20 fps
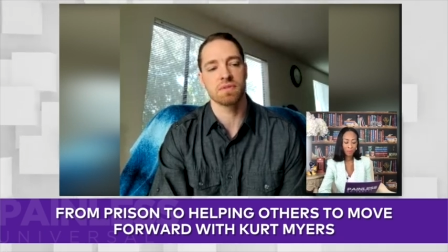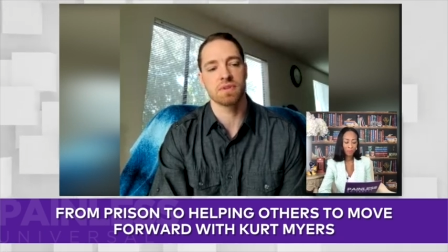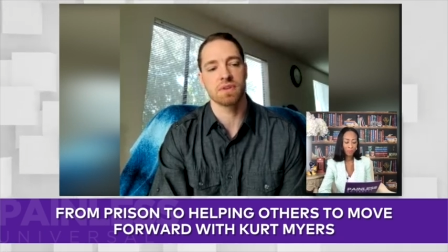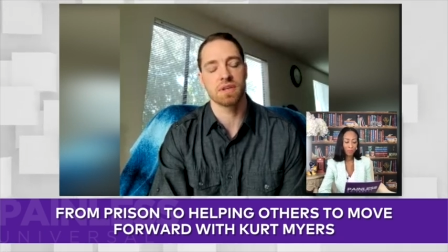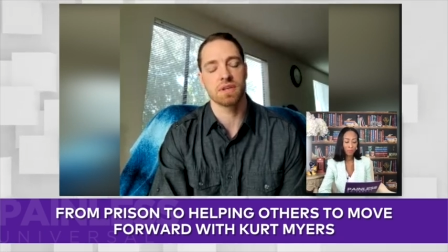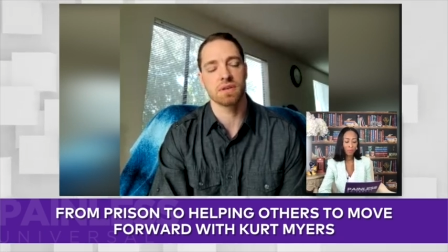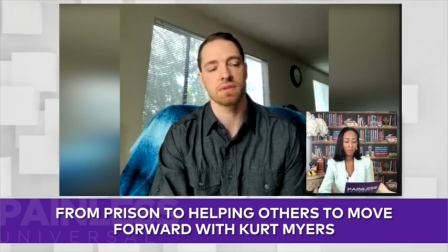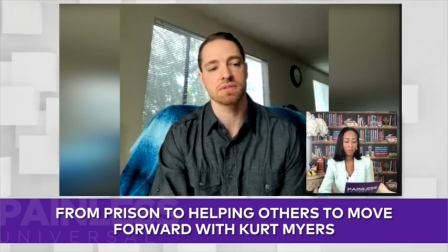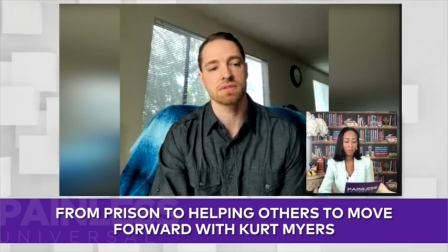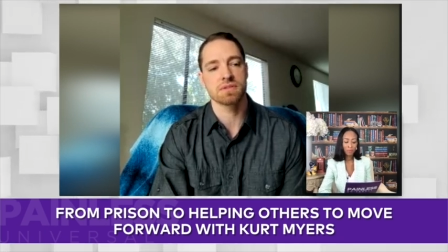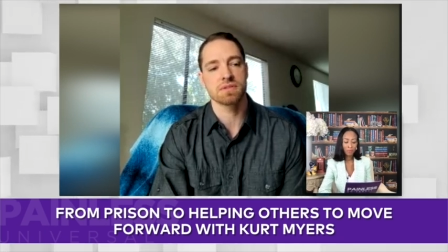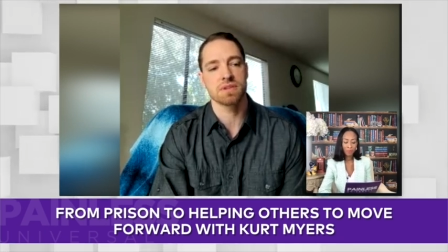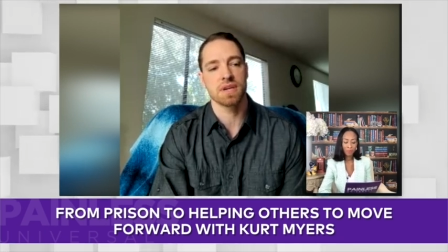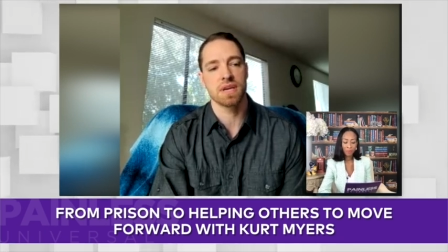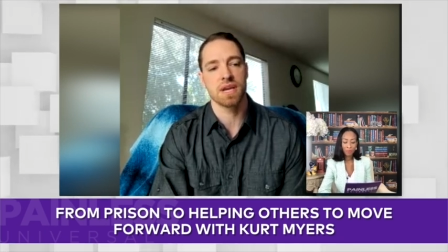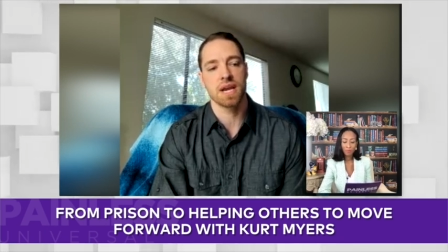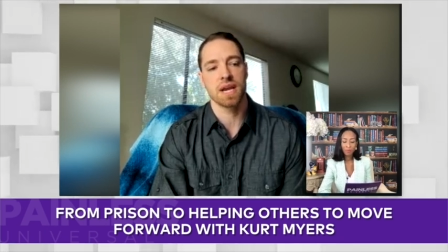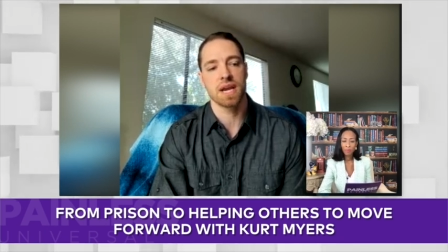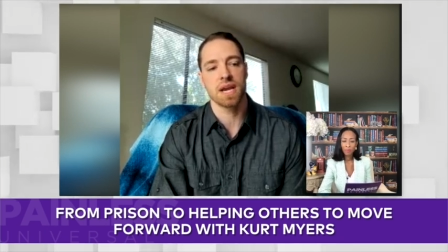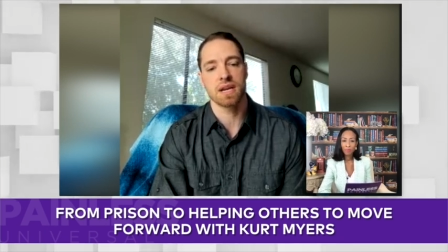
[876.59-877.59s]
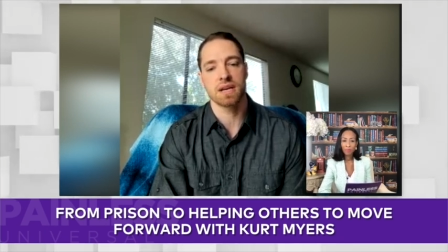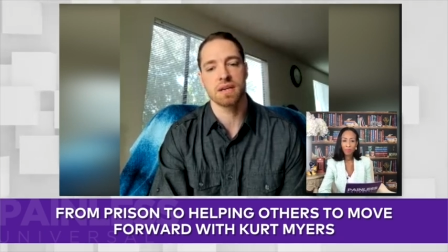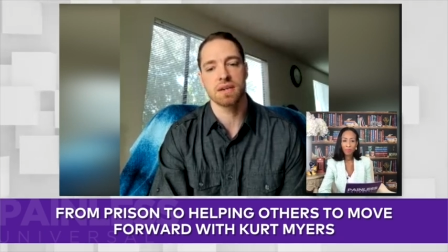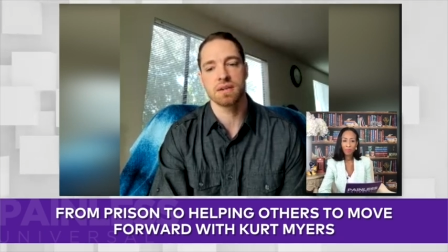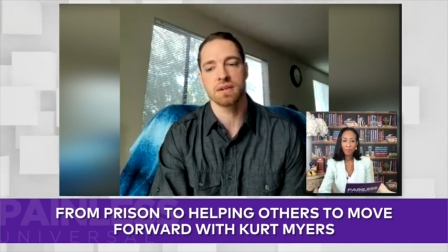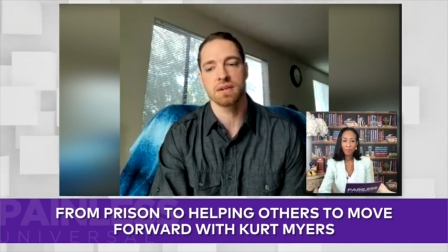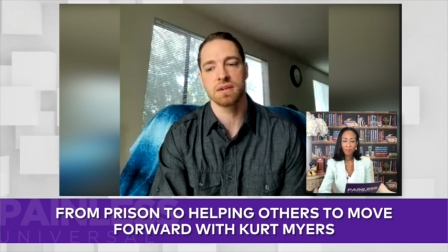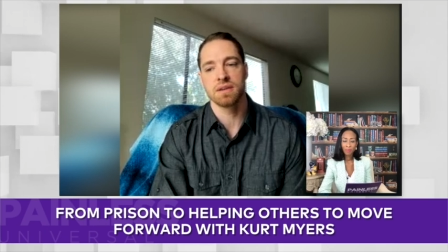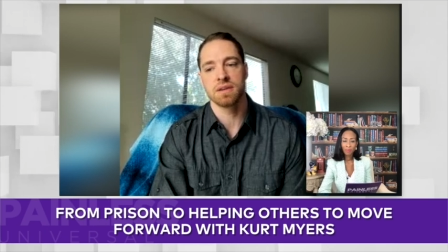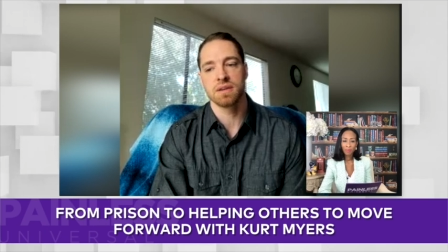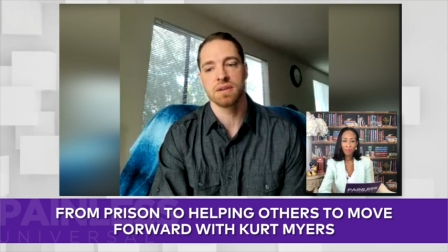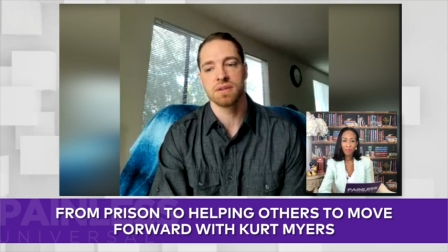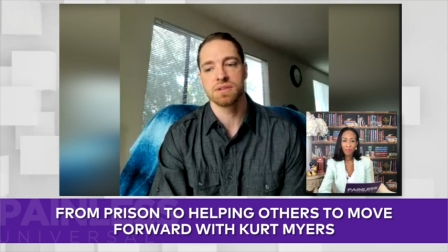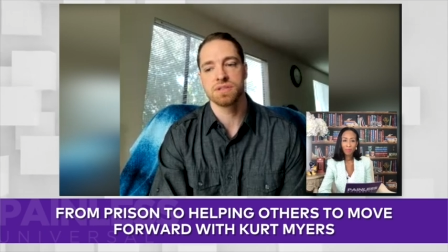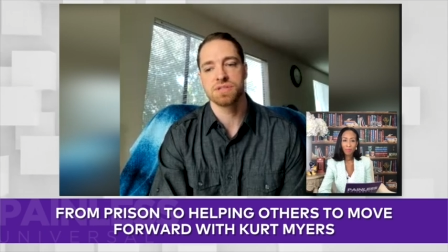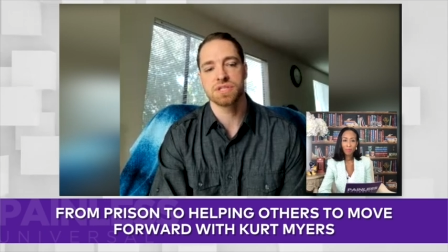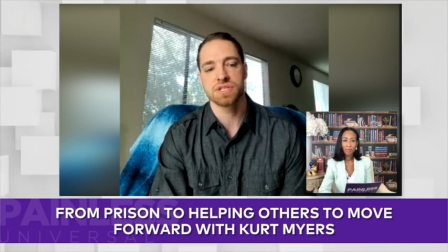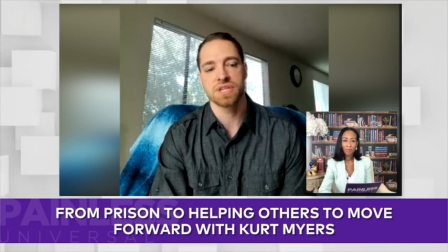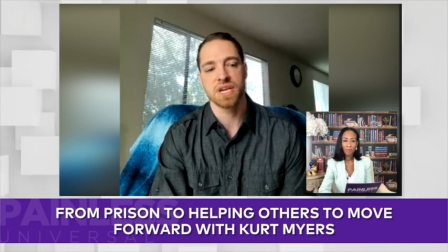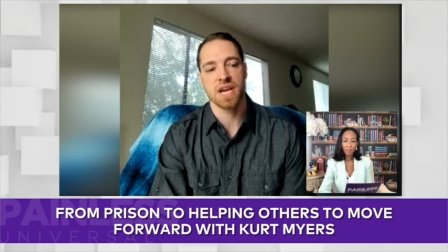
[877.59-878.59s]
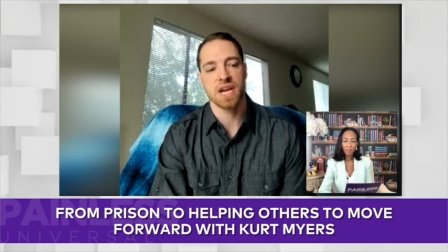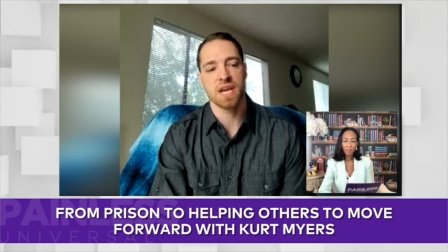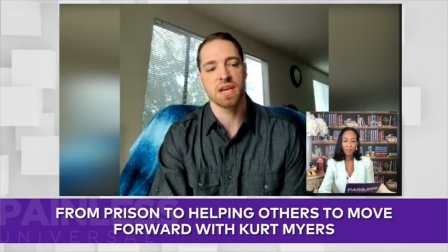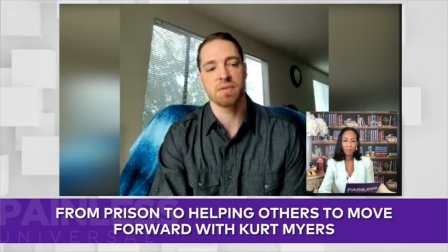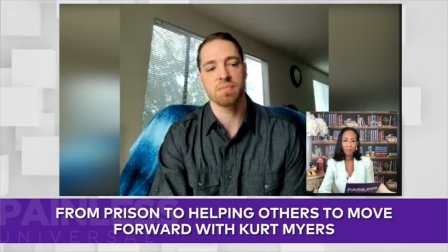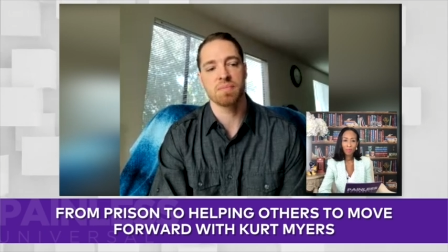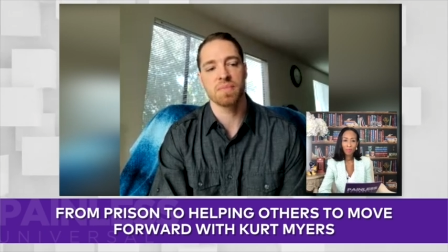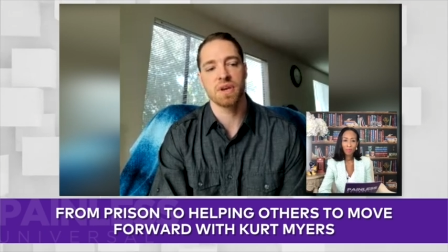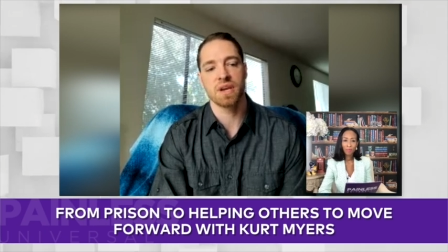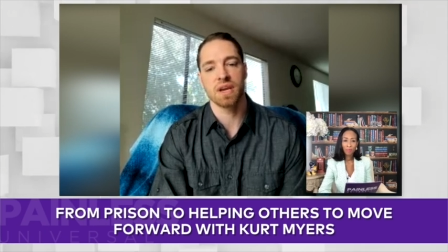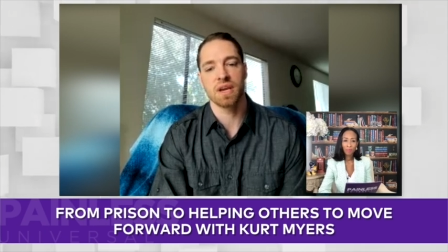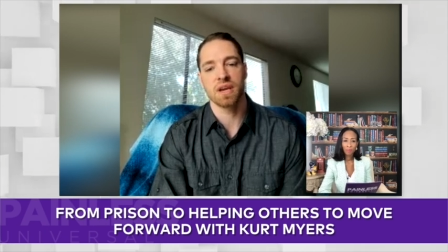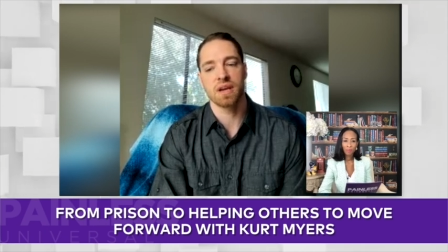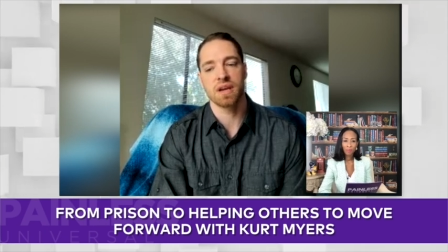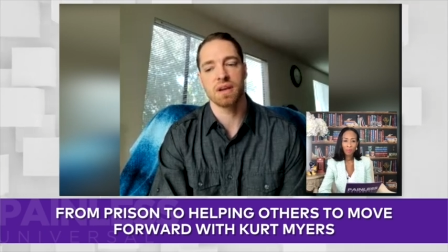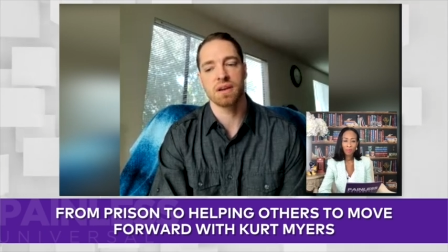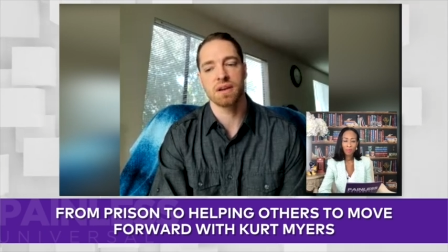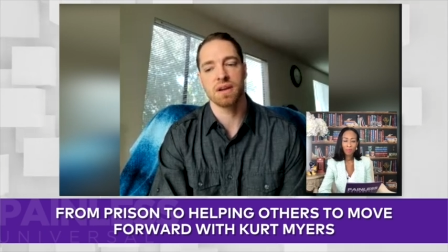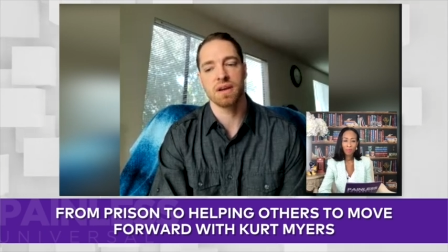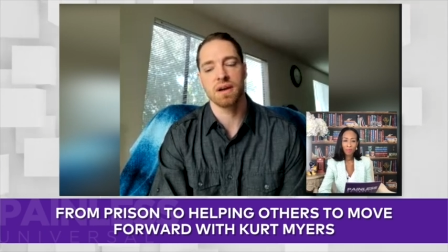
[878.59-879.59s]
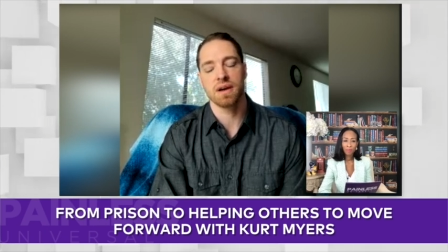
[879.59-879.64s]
guilt and shame and